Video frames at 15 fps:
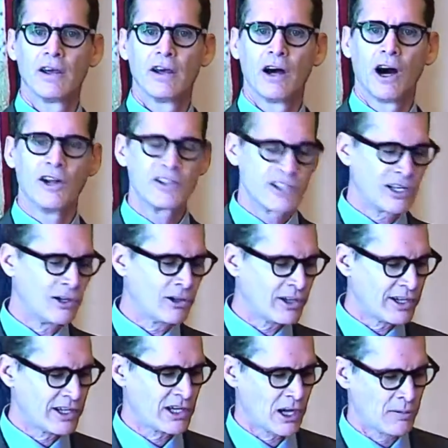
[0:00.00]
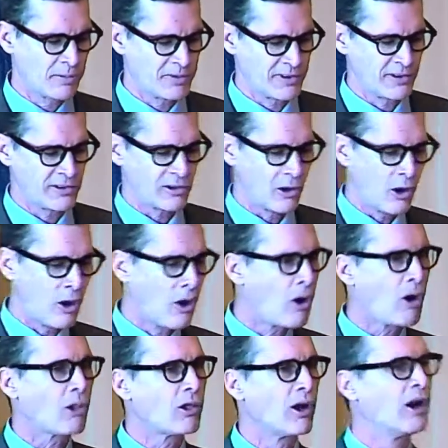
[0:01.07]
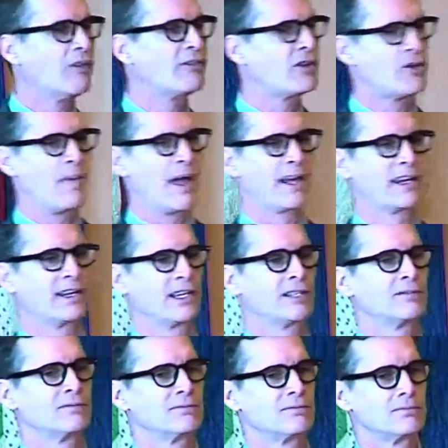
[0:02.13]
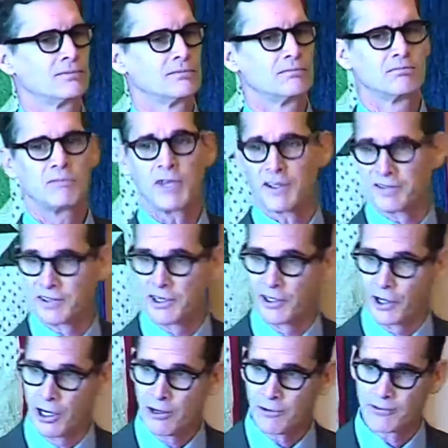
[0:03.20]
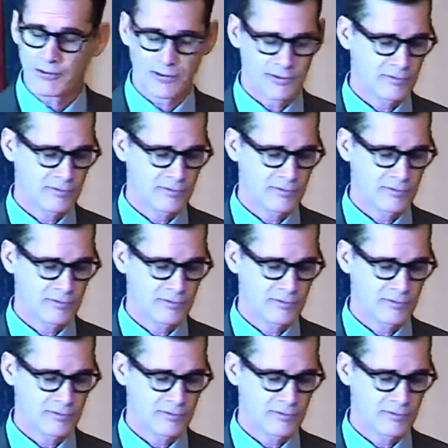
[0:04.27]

until it encompasses all of humanity. Easy enough.